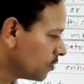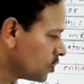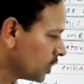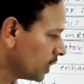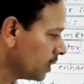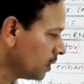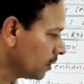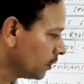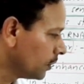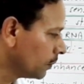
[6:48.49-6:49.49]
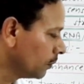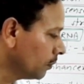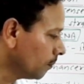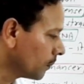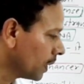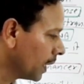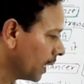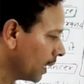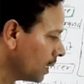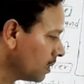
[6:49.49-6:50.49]
G, U,
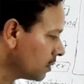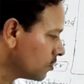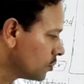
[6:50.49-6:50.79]
A,